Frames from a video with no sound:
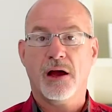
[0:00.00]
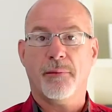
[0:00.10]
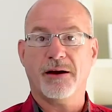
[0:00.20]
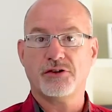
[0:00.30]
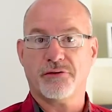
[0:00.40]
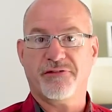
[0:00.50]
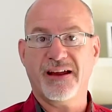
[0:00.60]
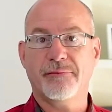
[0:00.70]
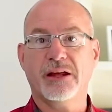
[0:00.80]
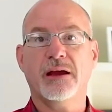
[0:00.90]
about your
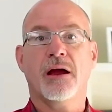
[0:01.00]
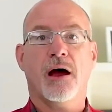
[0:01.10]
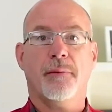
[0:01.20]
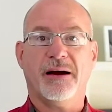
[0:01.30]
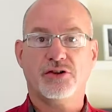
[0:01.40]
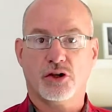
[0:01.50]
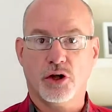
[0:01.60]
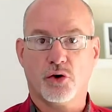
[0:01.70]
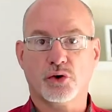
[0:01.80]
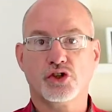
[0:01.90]
family, about your
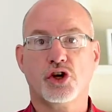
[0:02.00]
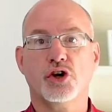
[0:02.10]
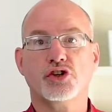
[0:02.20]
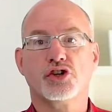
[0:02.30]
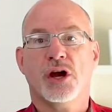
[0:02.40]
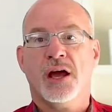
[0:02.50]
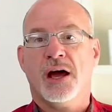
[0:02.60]
local church.